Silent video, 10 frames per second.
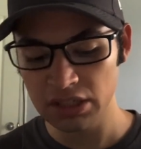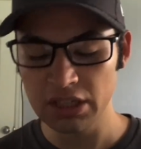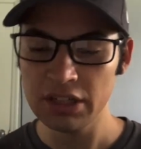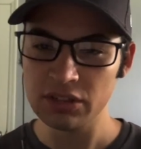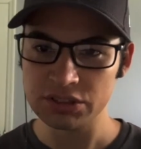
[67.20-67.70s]

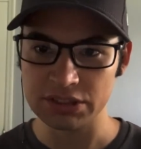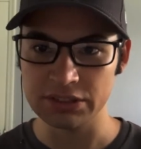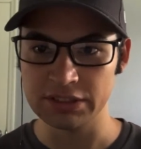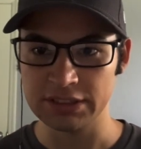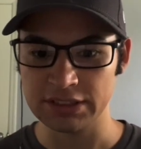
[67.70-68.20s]
in all
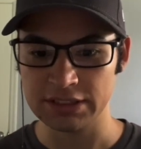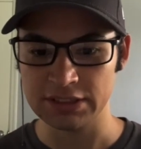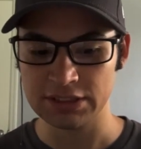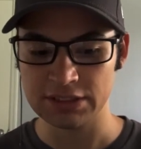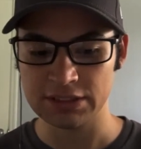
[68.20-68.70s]

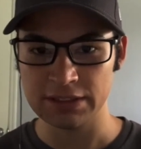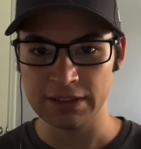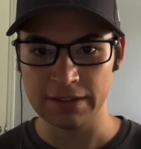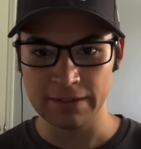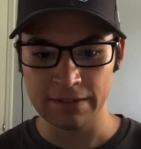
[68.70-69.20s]
seriousness,
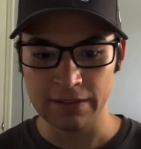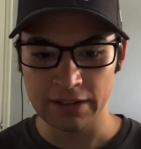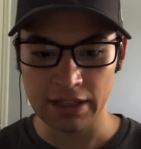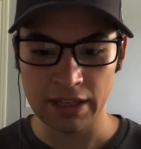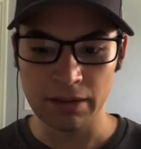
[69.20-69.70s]

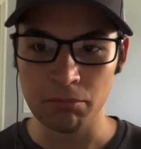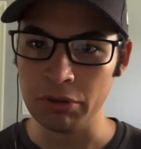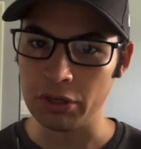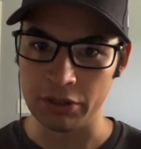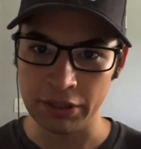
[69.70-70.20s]
we
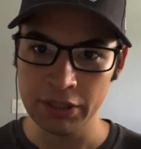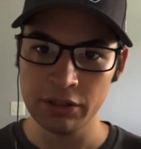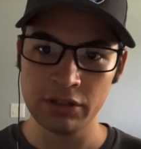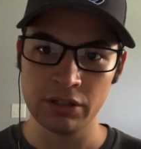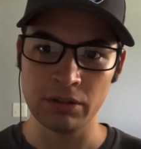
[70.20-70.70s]
are
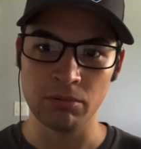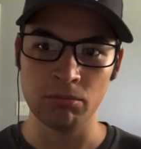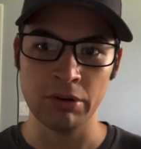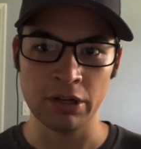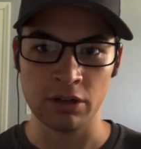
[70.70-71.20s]
here.
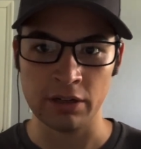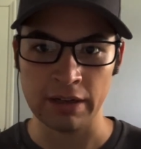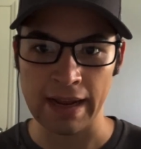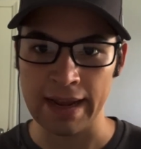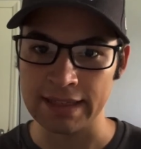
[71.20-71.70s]
We
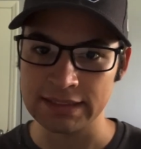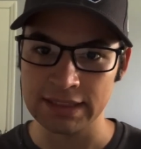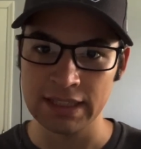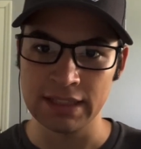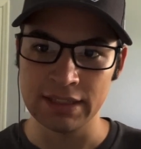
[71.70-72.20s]
are at
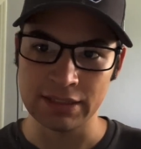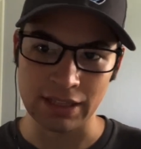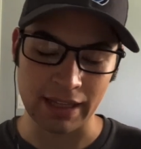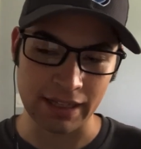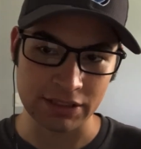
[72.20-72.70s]
the
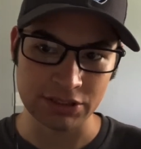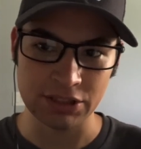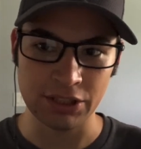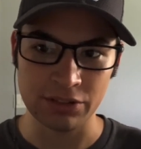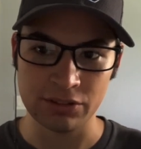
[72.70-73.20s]
last
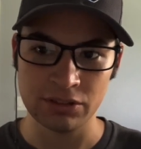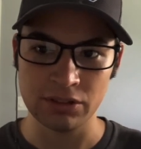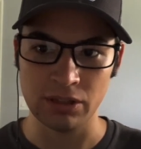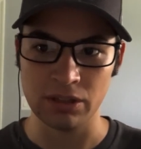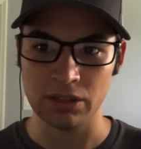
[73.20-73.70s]
year.
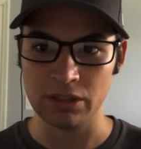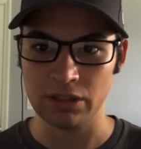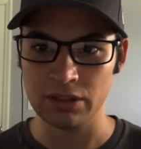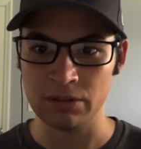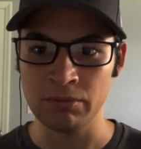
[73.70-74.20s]

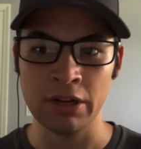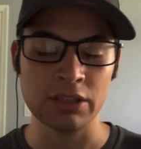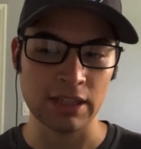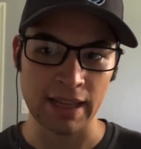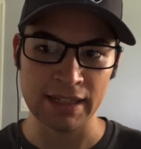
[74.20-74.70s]
We are at
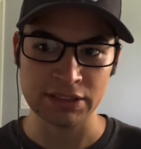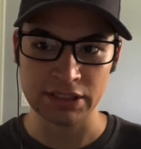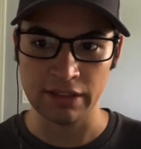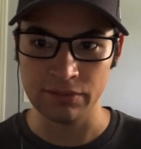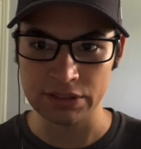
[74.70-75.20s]
the last
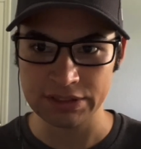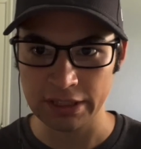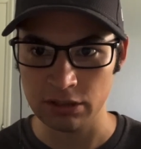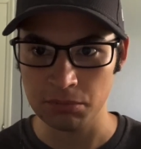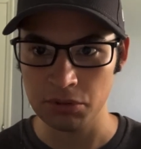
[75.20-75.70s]
day of this
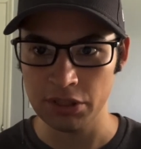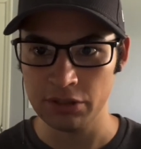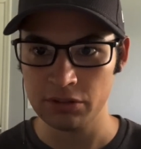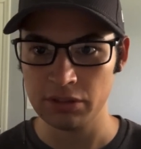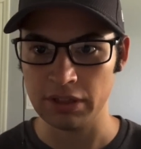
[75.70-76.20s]
terrible
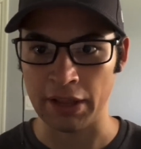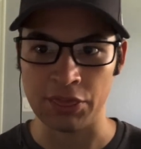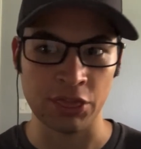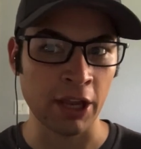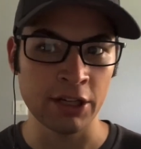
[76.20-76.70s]
year.
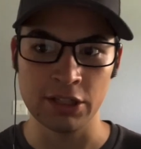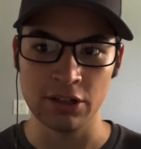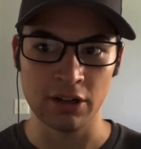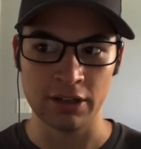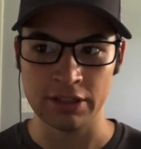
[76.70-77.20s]
And thank
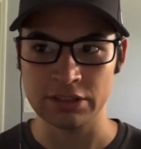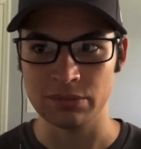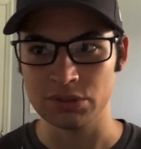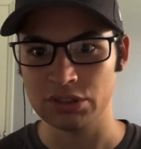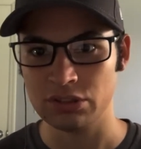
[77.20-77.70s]
God it's
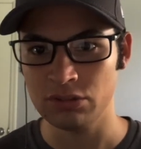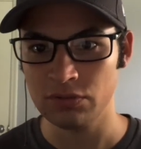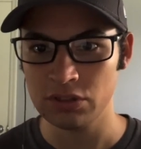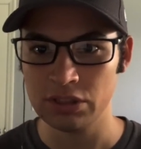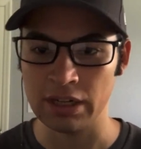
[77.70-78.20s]
almost
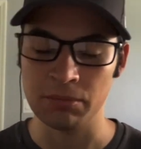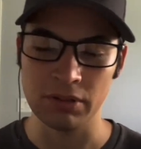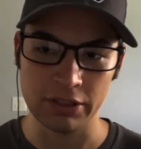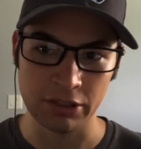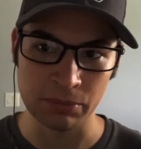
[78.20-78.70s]
over. And I
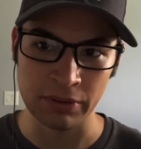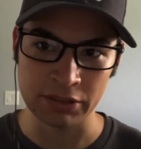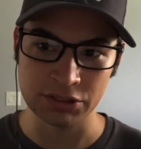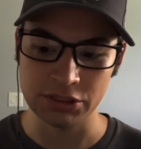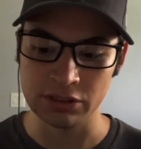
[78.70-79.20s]
really hope
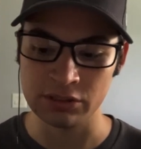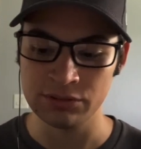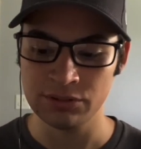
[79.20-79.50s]
next year